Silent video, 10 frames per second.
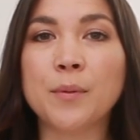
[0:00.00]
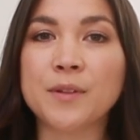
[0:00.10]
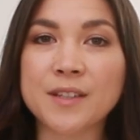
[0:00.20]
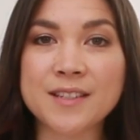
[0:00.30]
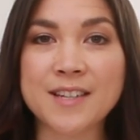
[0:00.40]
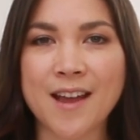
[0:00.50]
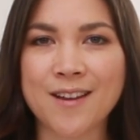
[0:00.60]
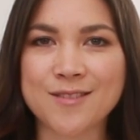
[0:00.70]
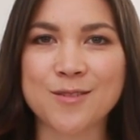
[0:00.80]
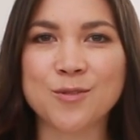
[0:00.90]
please
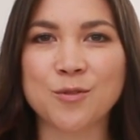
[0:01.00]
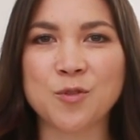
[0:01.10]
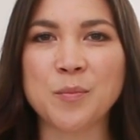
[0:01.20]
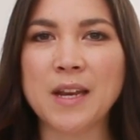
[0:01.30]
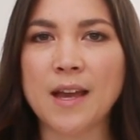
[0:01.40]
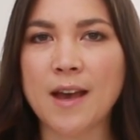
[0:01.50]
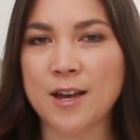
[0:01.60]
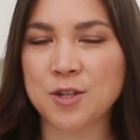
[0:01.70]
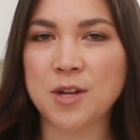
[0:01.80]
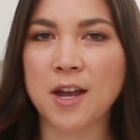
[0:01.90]
tag us on social media,
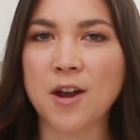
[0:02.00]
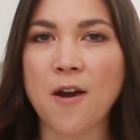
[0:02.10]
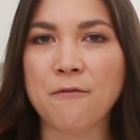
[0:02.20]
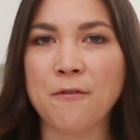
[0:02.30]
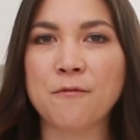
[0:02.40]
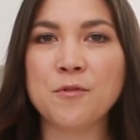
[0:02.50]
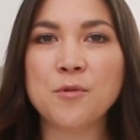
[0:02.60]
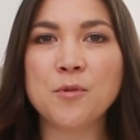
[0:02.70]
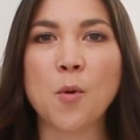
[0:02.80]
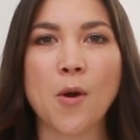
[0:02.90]
hashtag Hot for
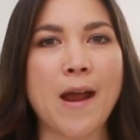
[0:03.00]
Food or